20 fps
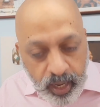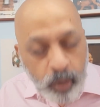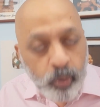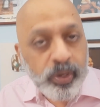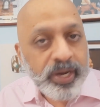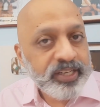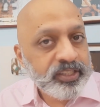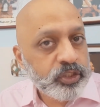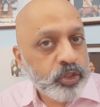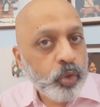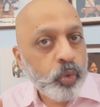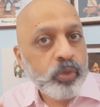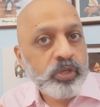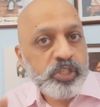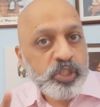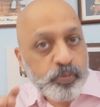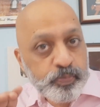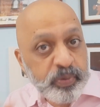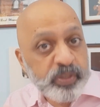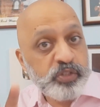Now let's
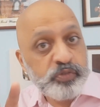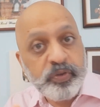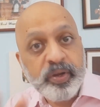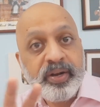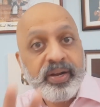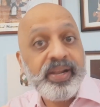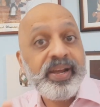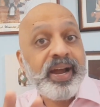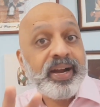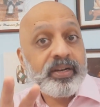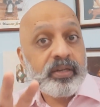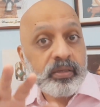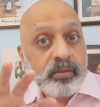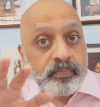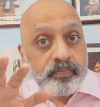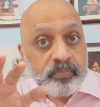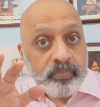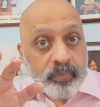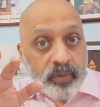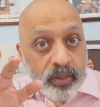look specifically at
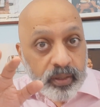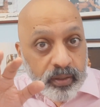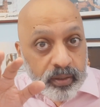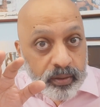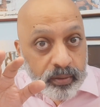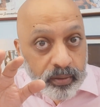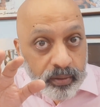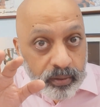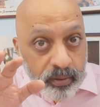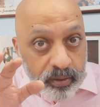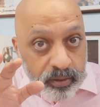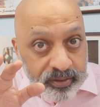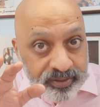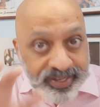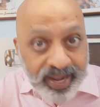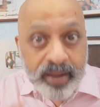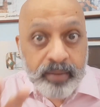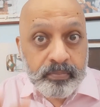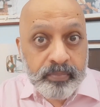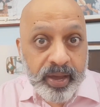
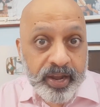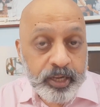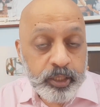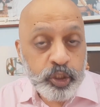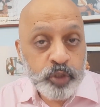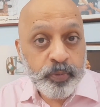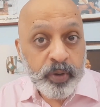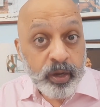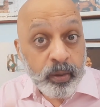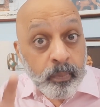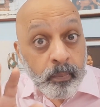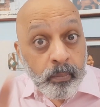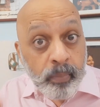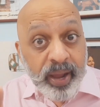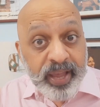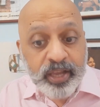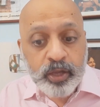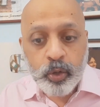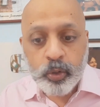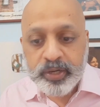time management,
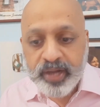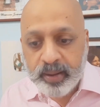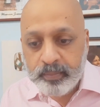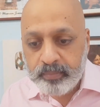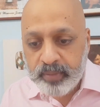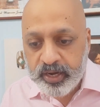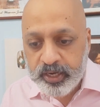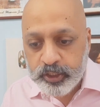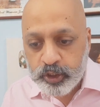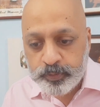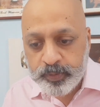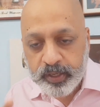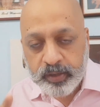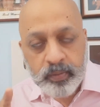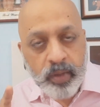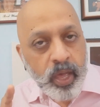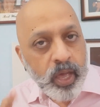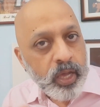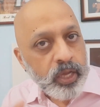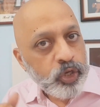micro time
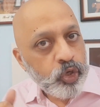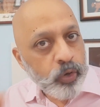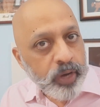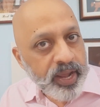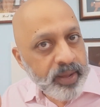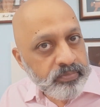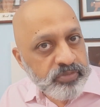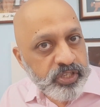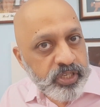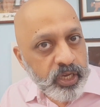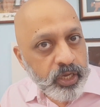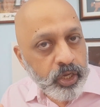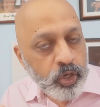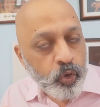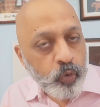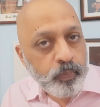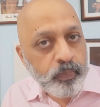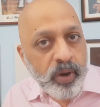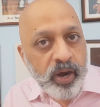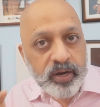management. Your
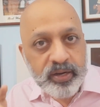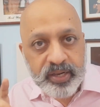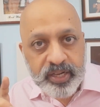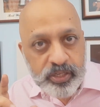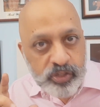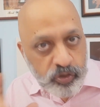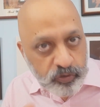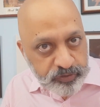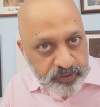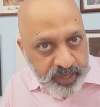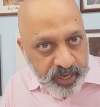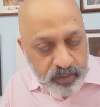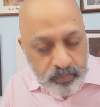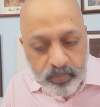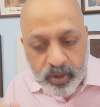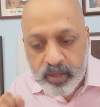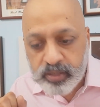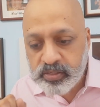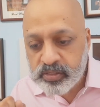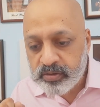MCQ part is of 10
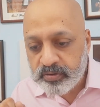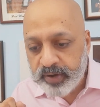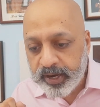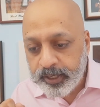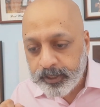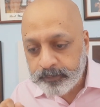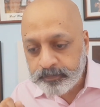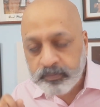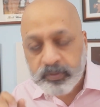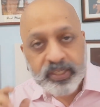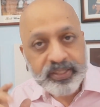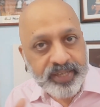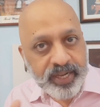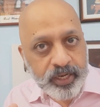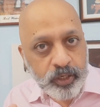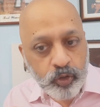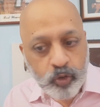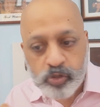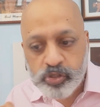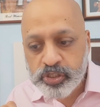marks, right?
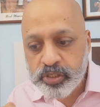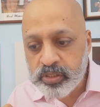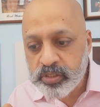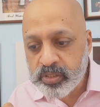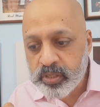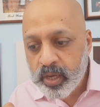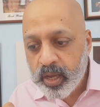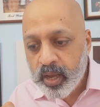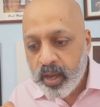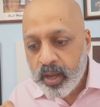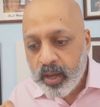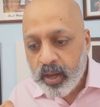10 questions.